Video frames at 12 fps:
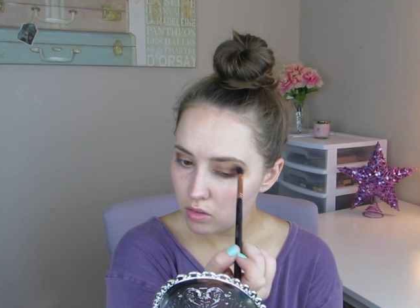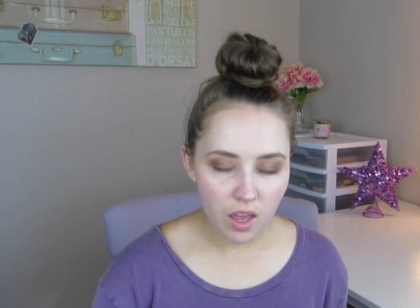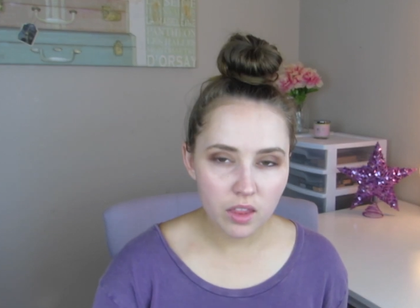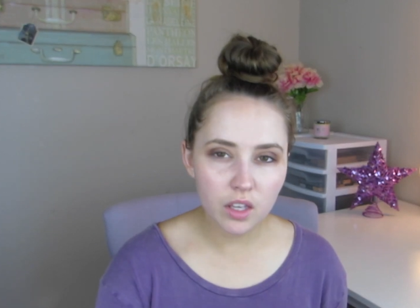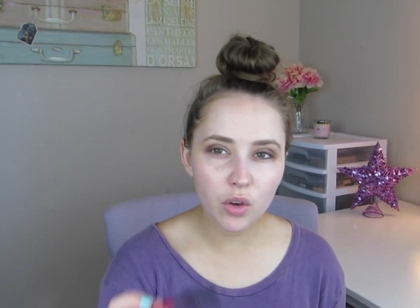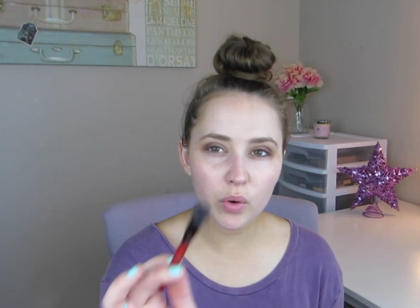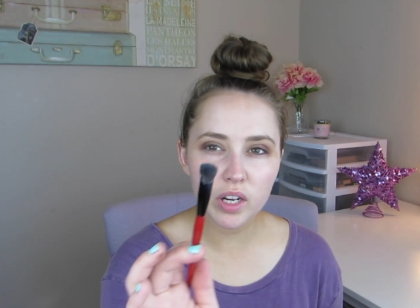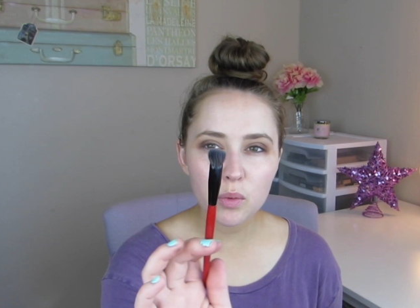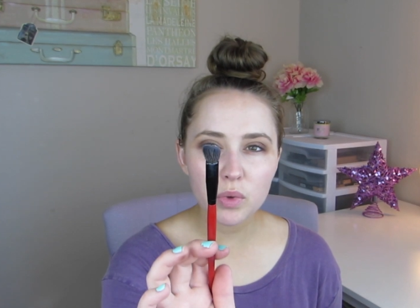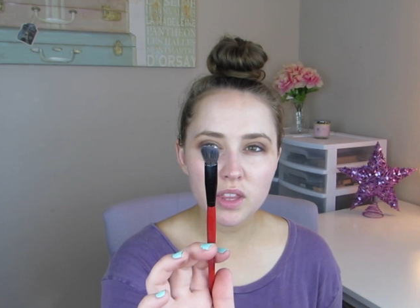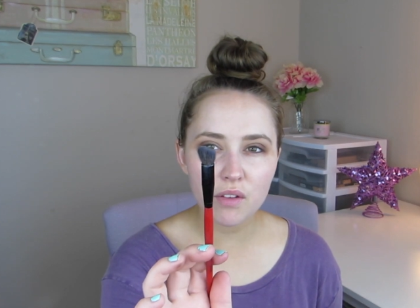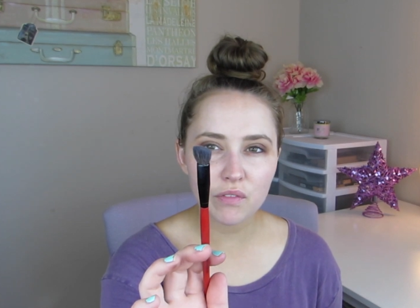And then going
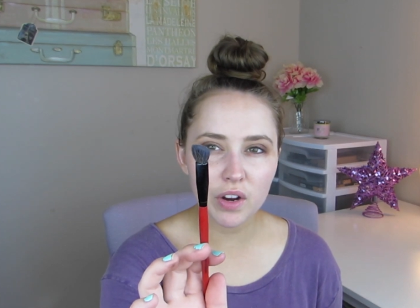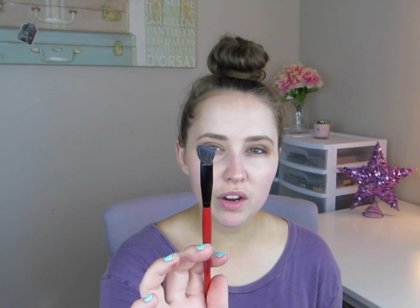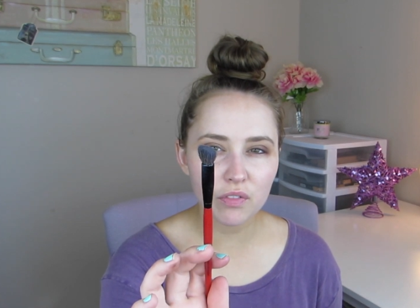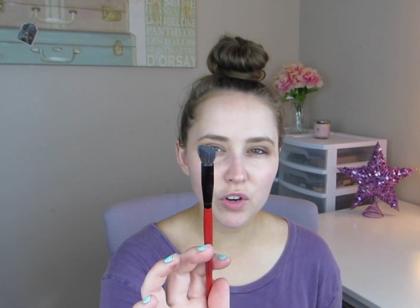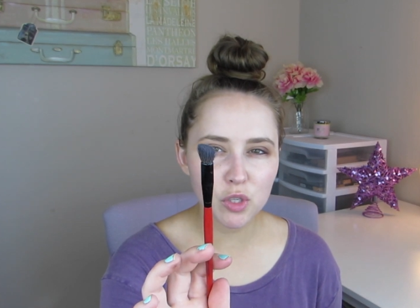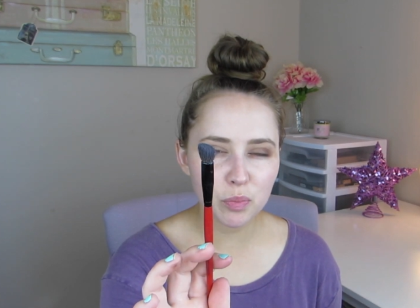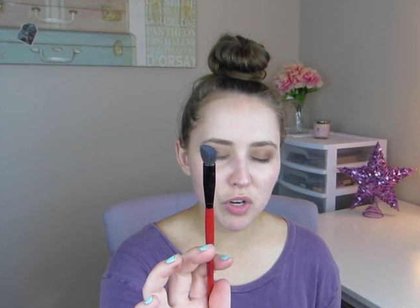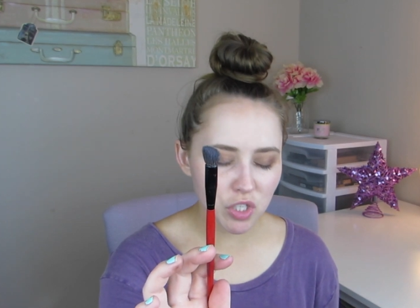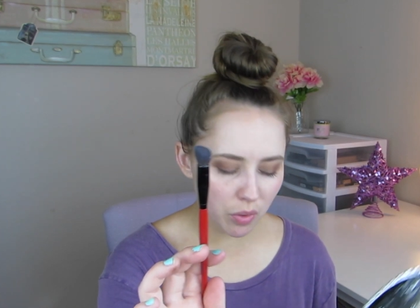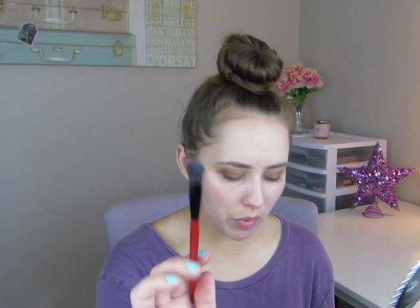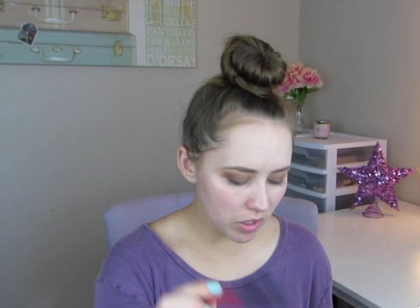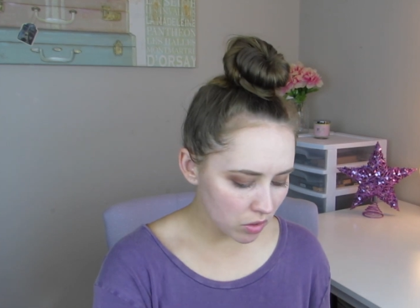in with that very first brush
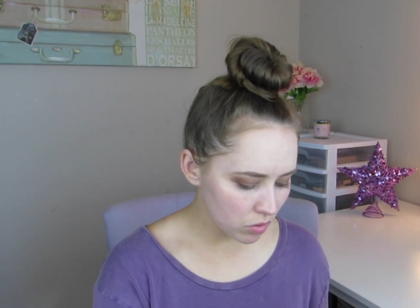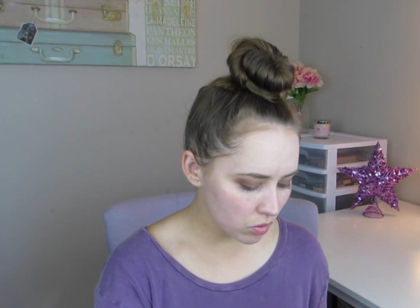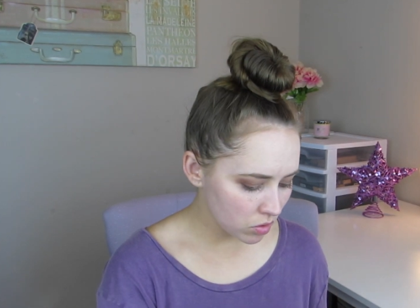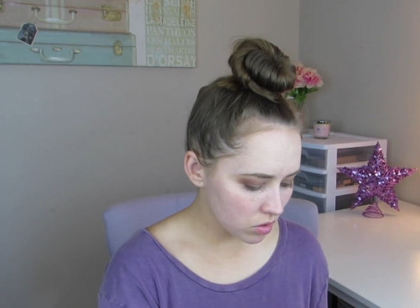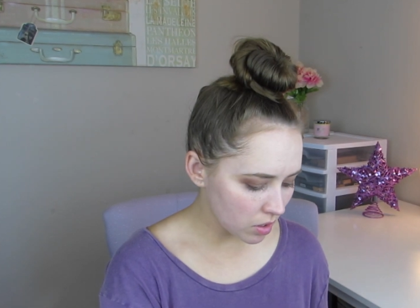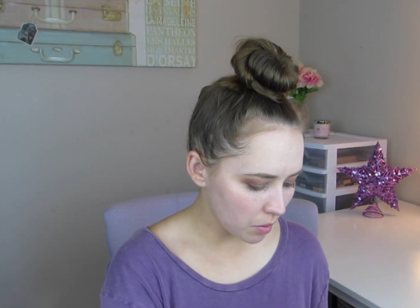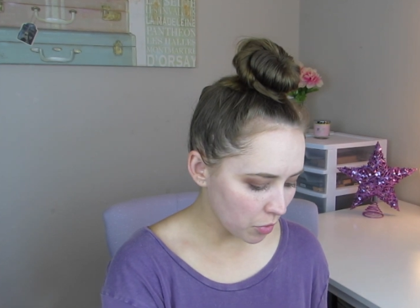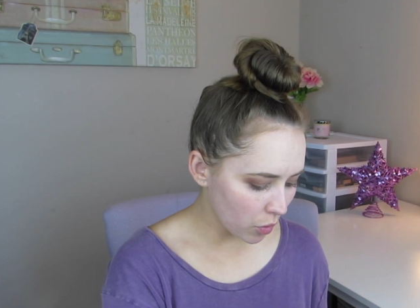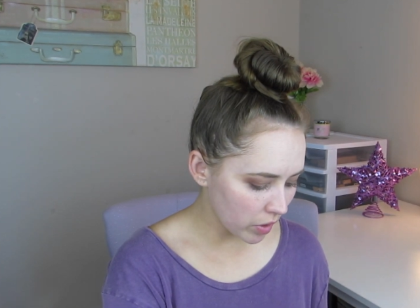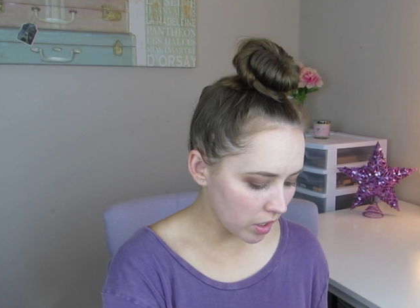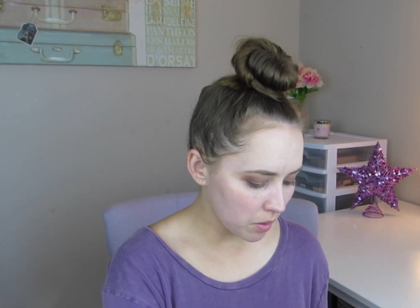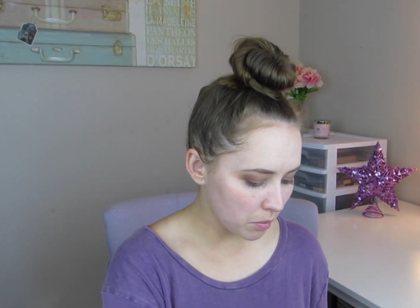that we used, I'm
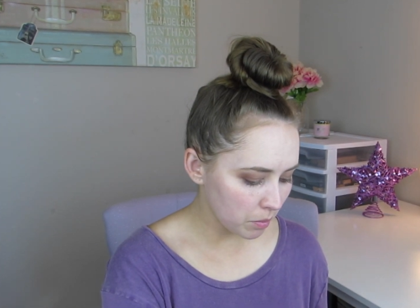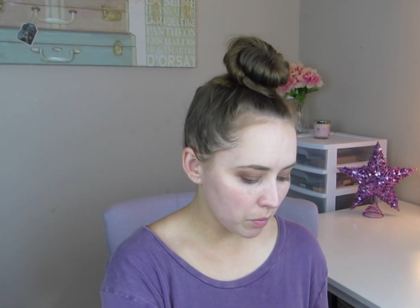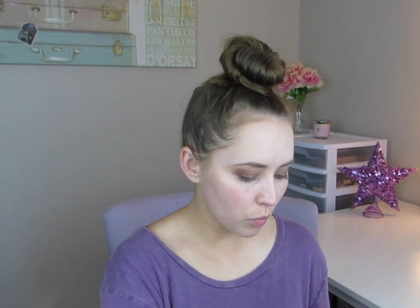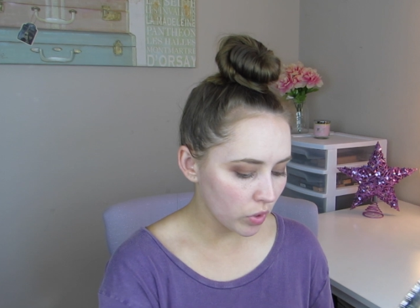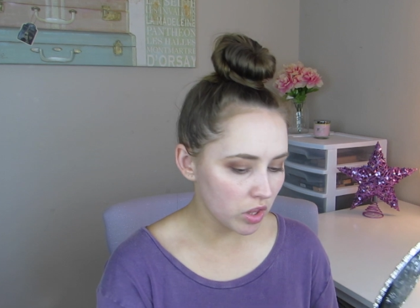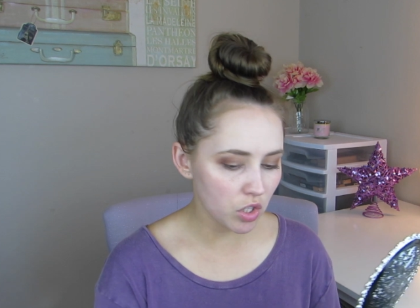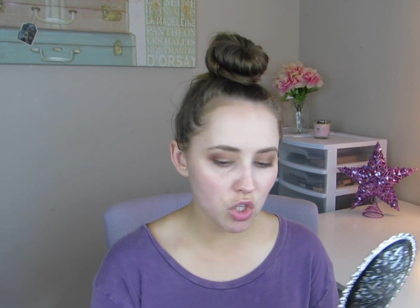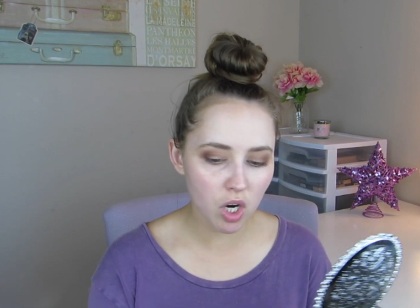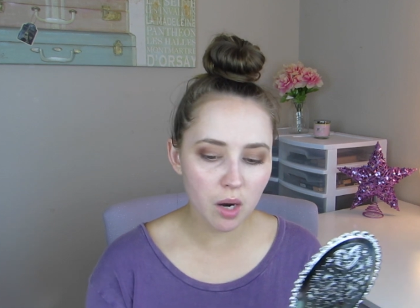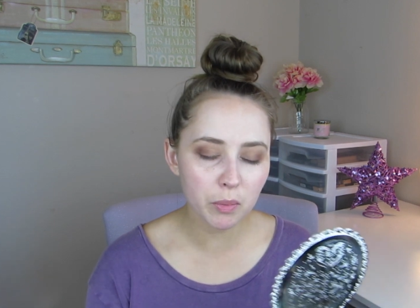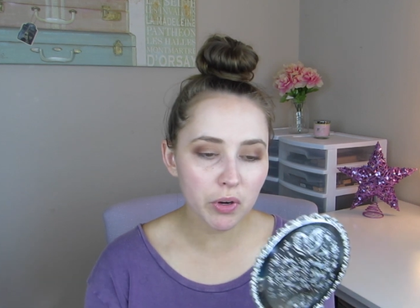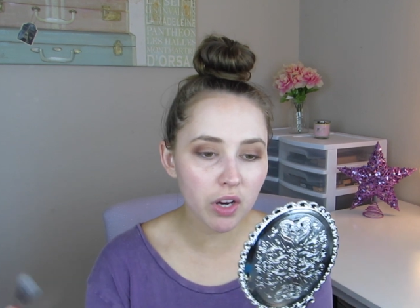going in with the
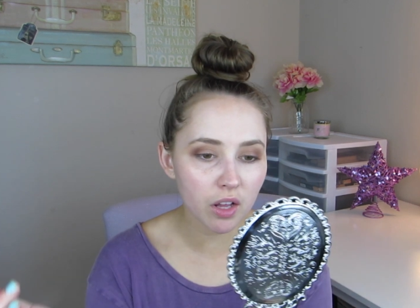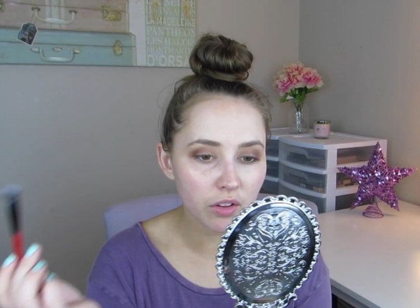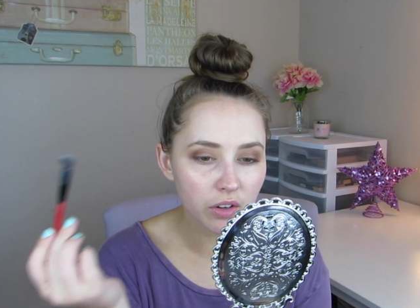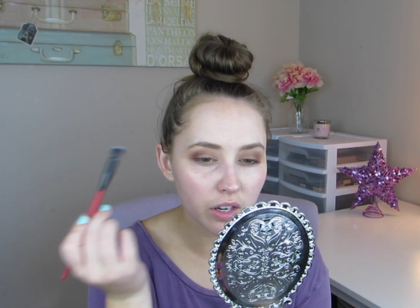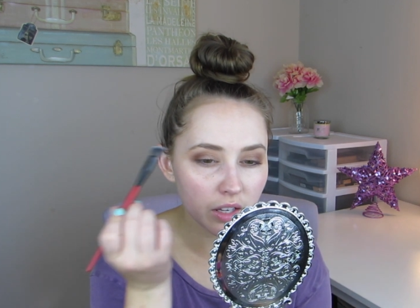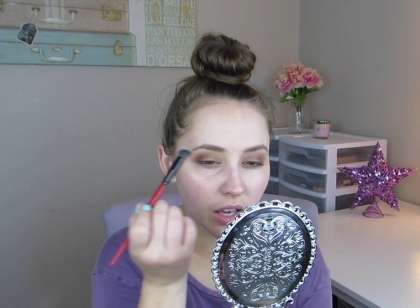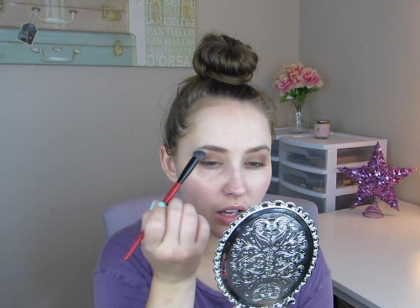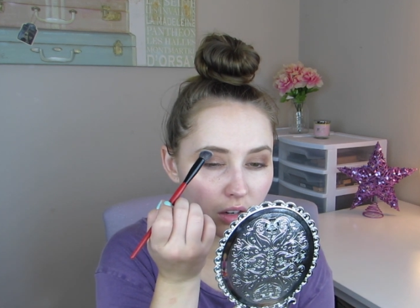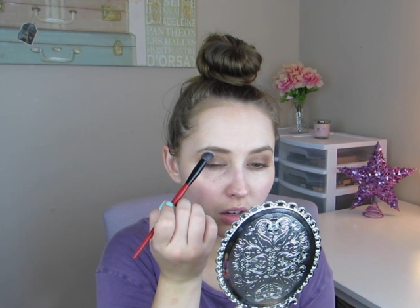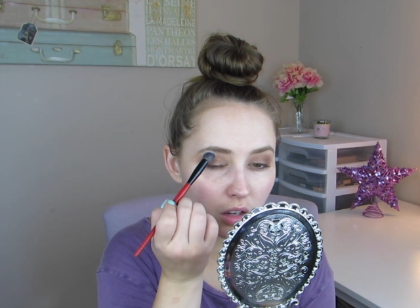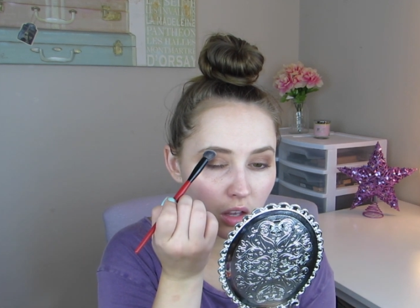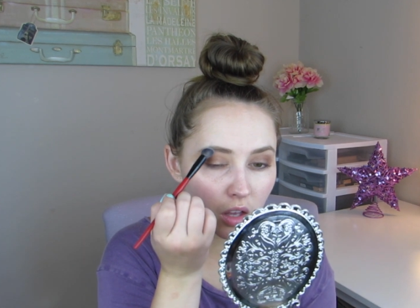Charmer color
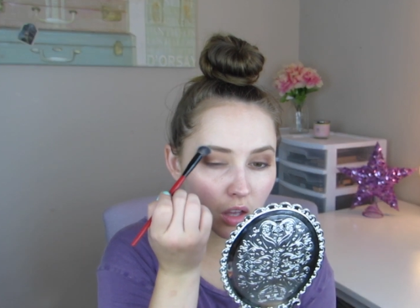again.